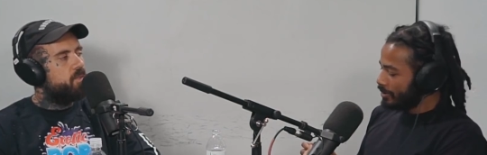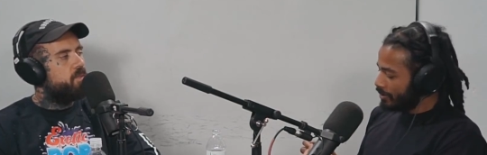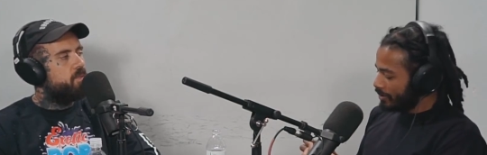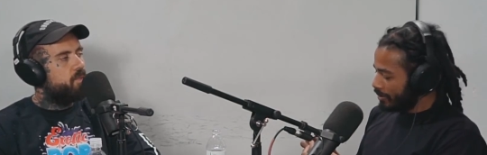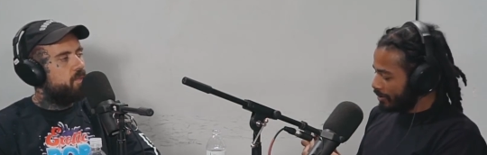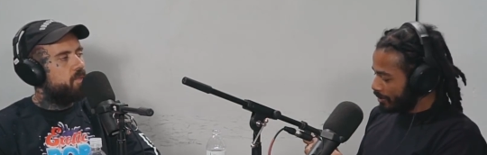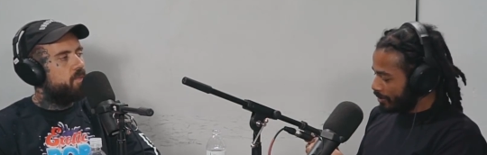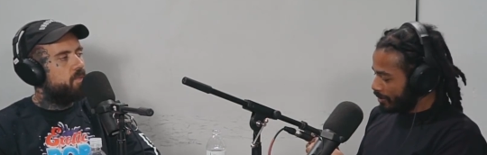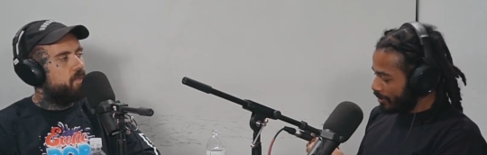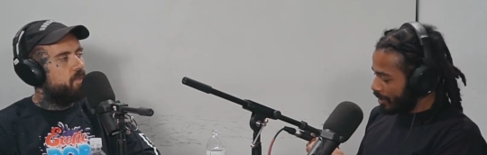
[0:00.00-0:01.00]
Speaker 1: Mm.
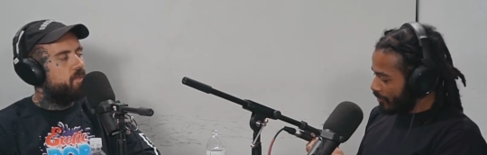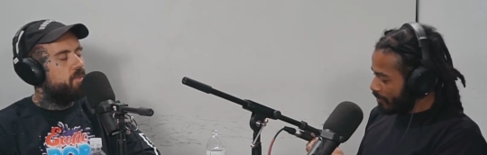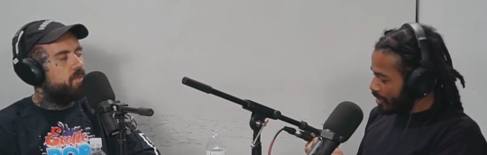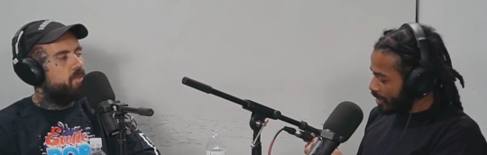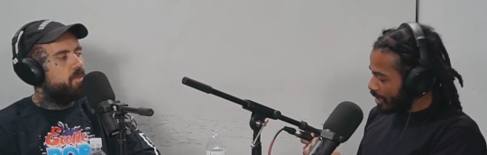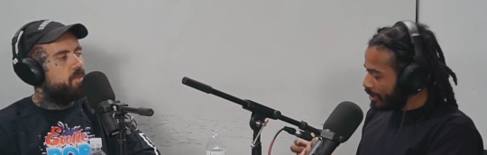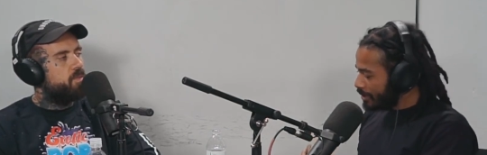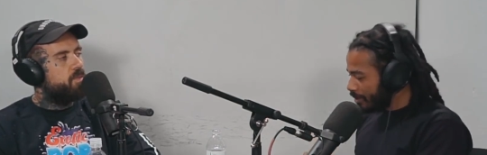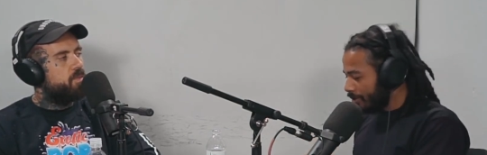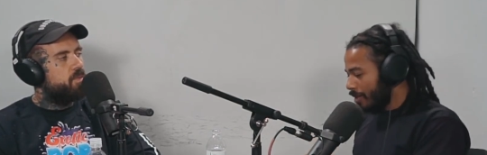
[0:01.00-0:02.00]
Speaker 2: Everybody I
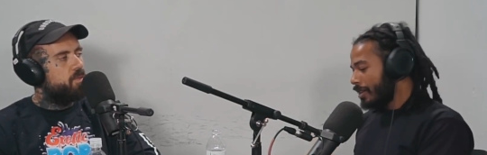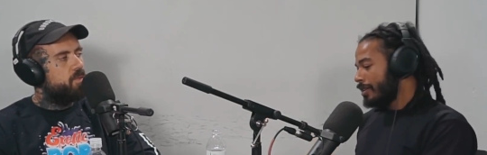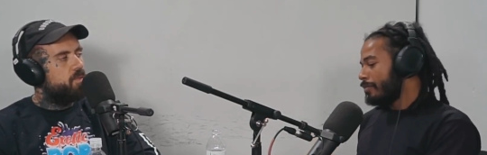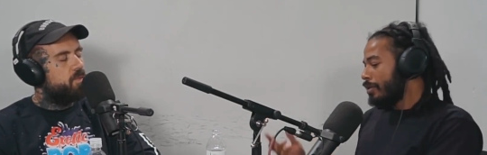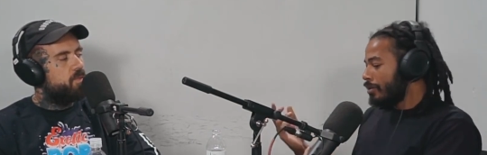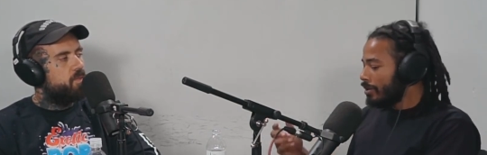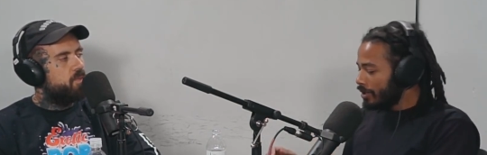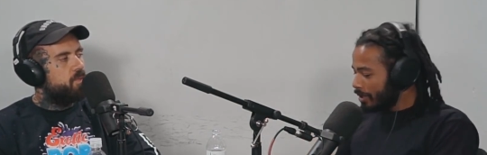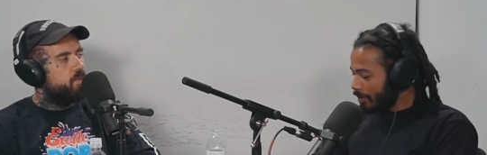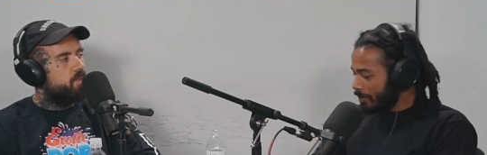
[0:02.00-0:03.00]
listen to, they end up
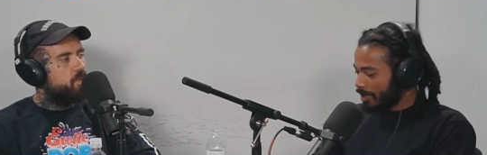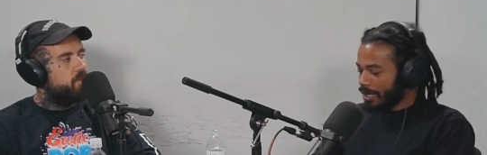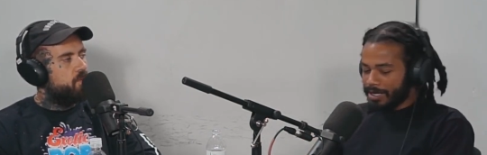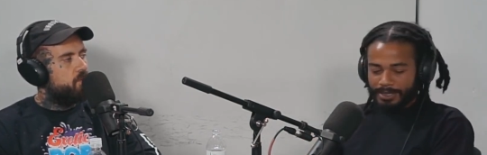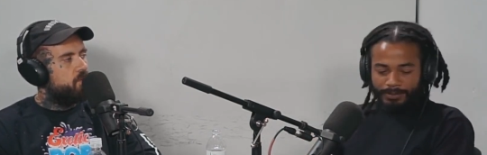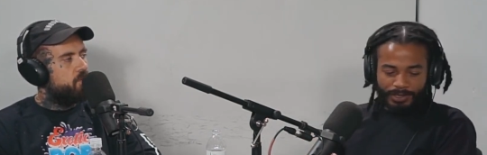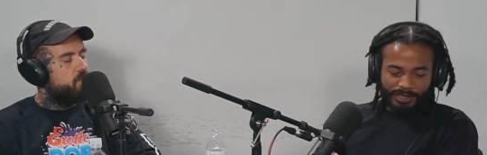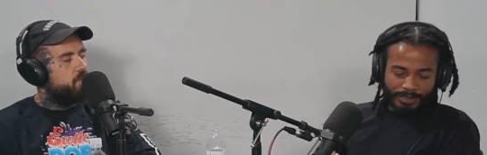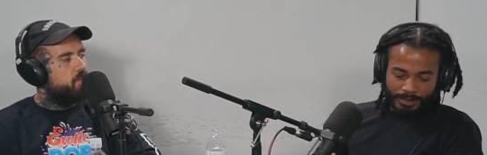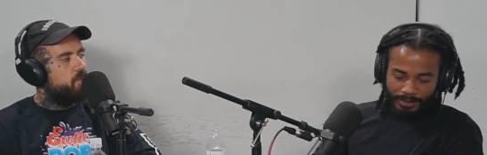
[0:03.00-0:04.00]
blowing up. I be catching them
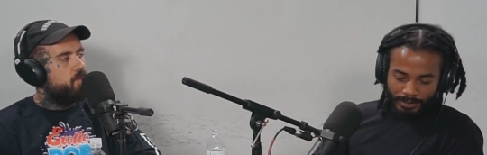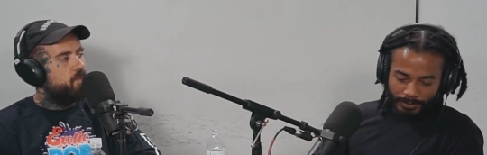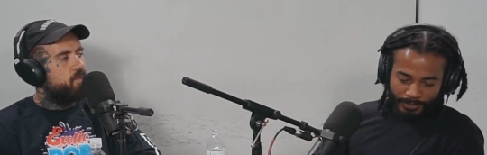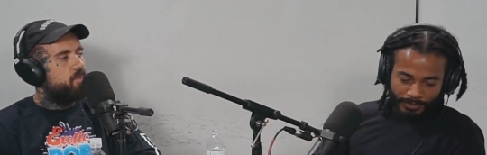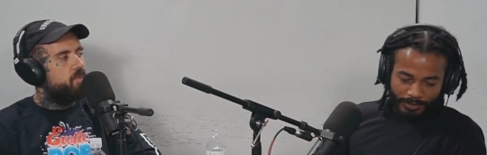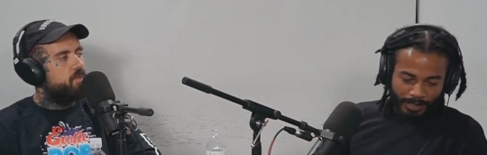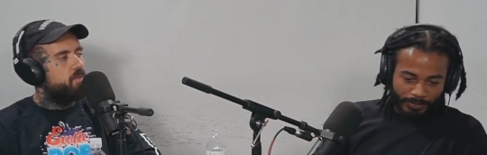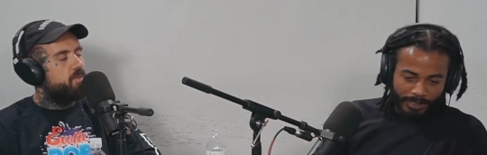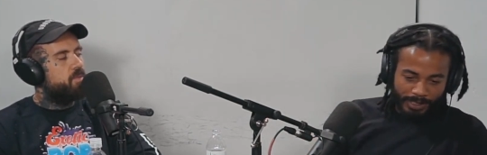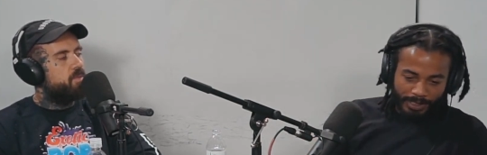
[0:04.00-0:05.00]
early, too, before they
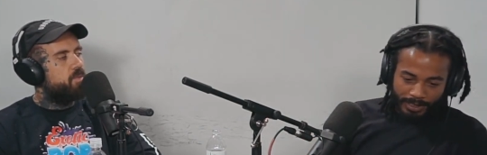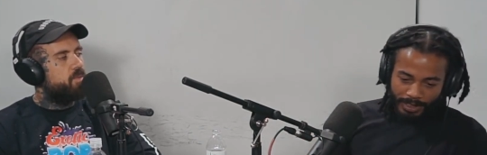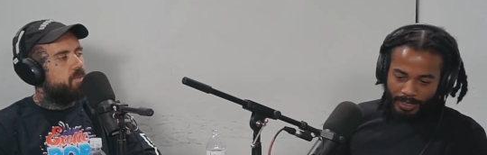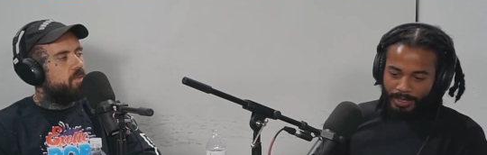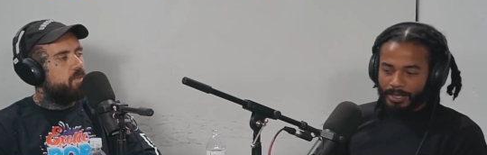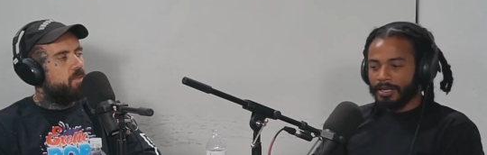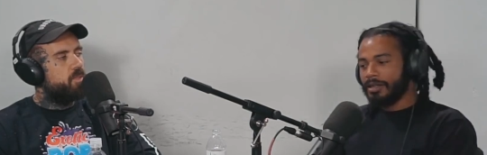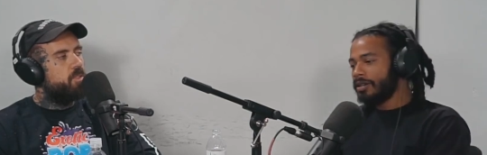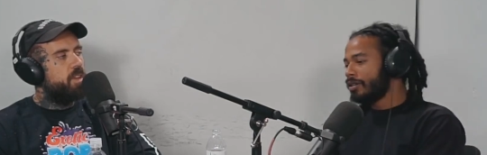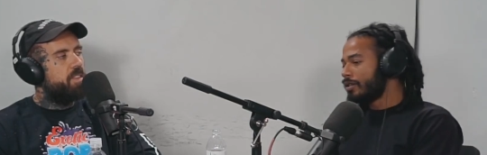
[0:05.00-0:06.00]
be anything.
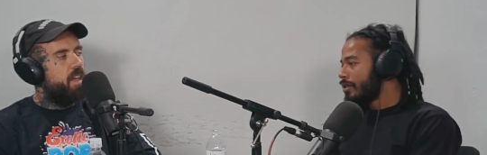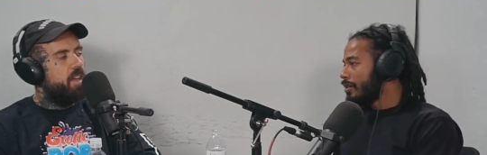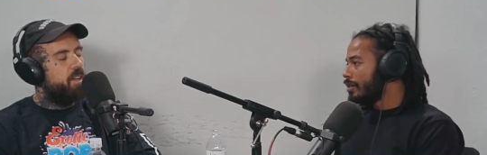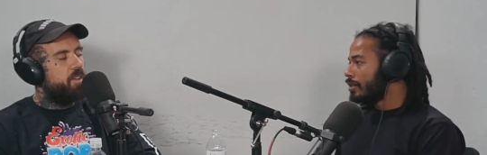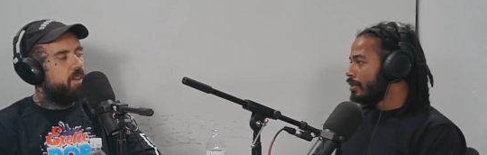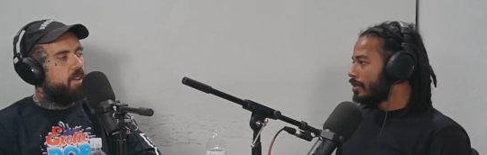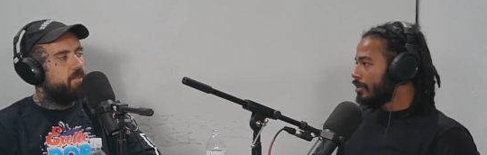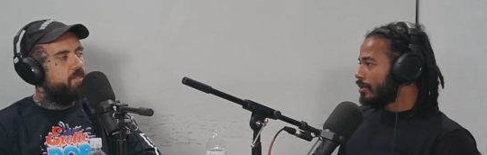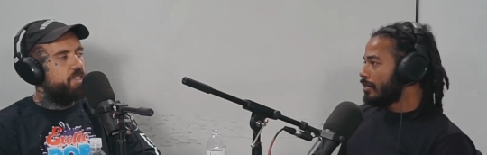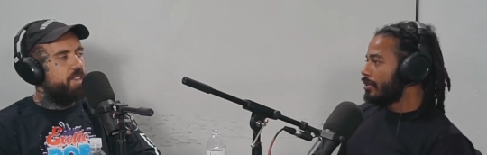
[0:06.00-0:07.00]
Speaker 1: You got that A and R
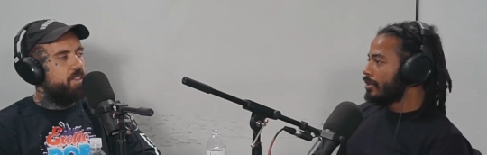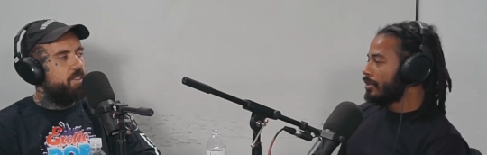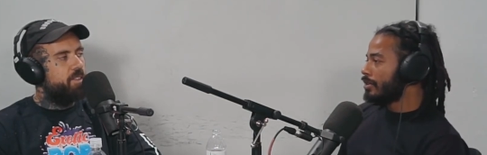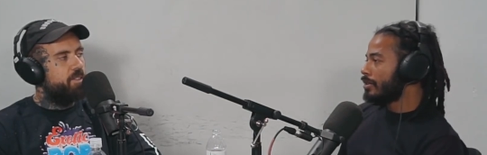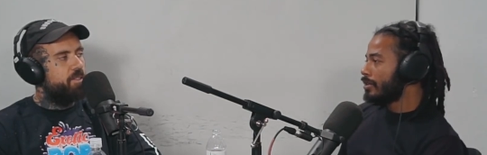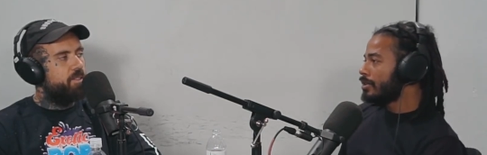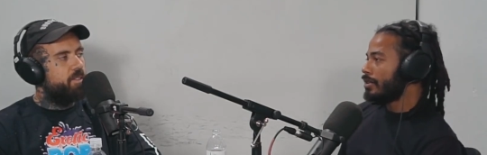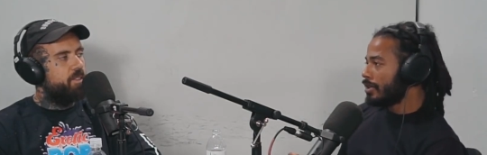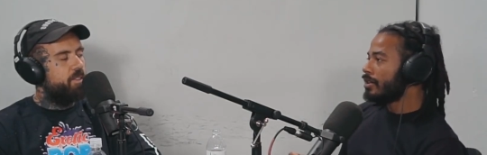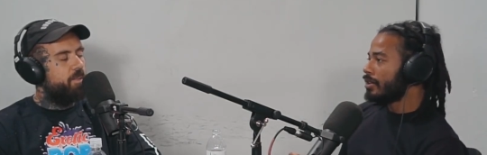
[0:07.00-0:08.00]
gene in your,
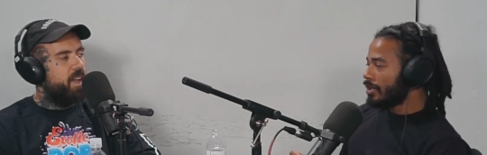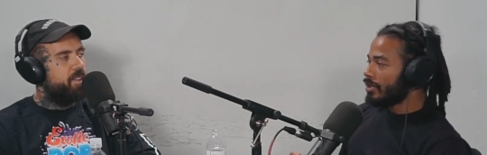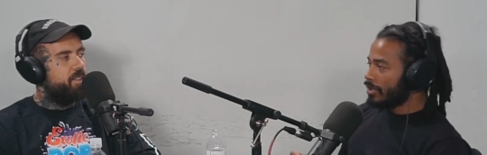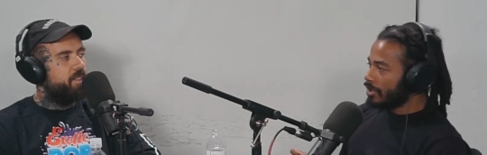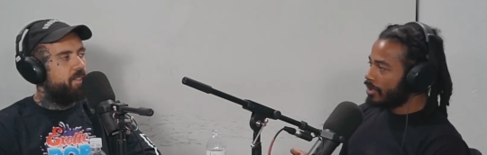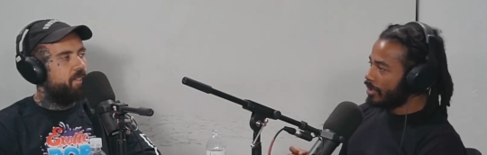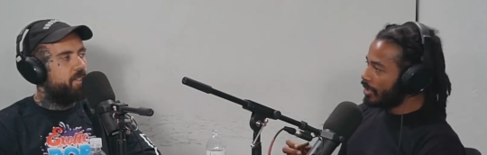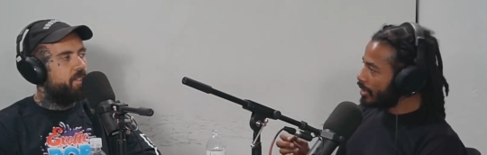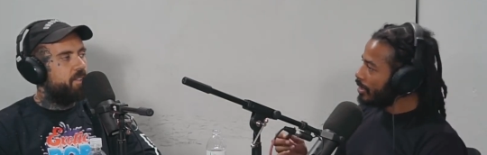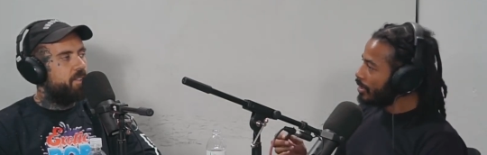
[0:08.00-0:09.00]
in your mind?
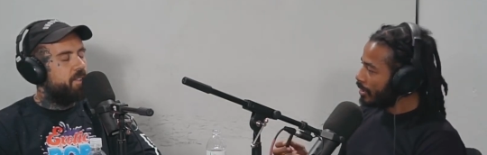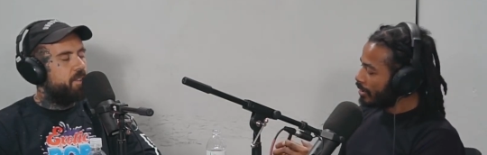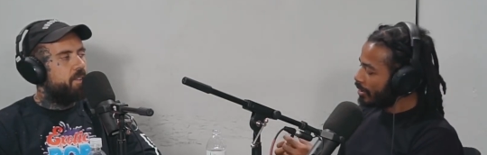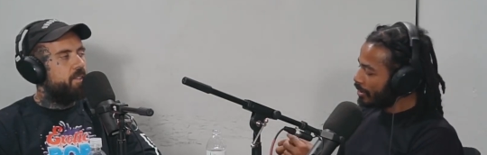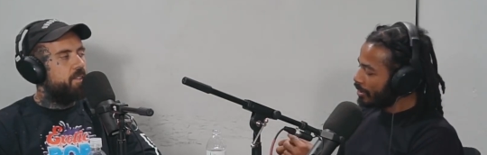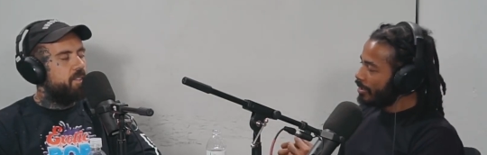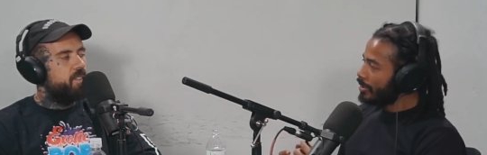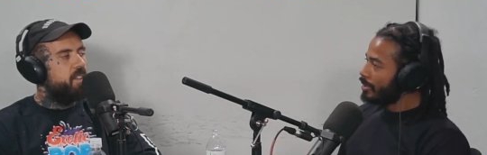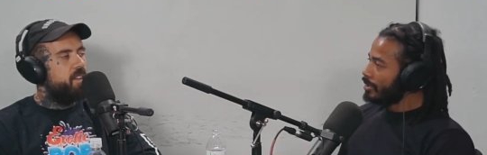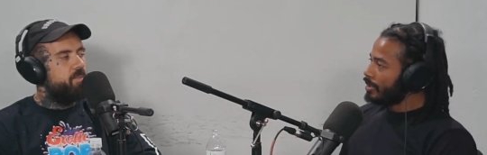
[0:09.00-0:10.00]
Yeah.
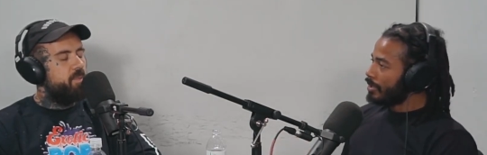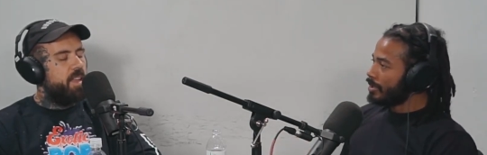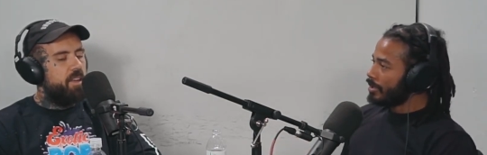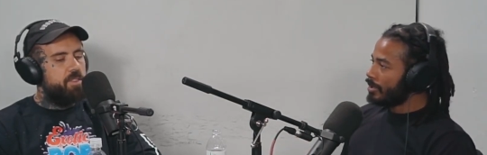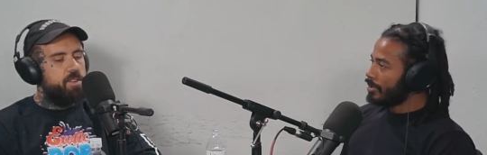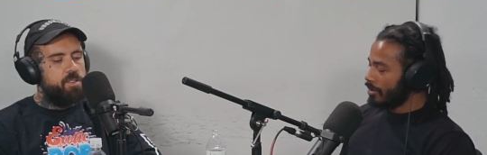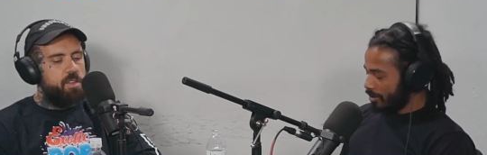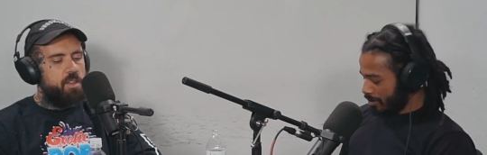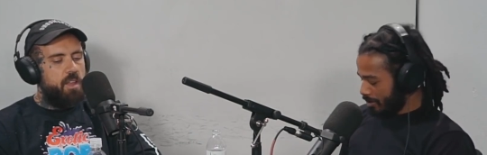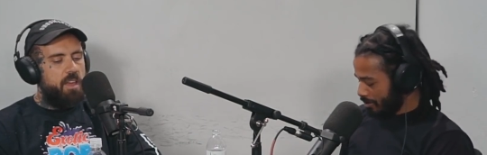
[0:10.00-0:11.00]
There's a lot of people out there
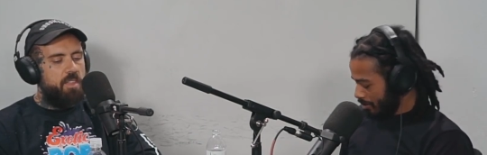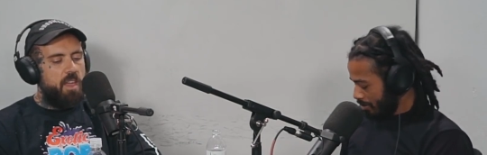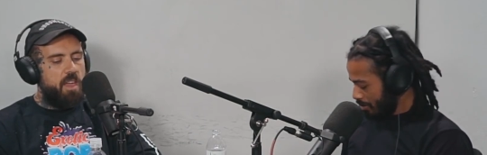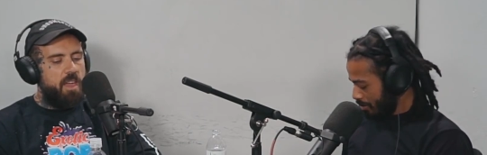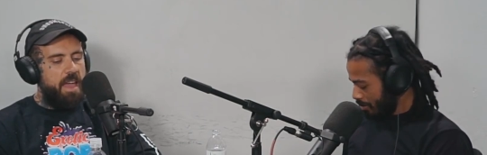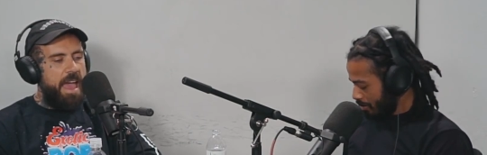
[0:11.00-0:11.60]
that I think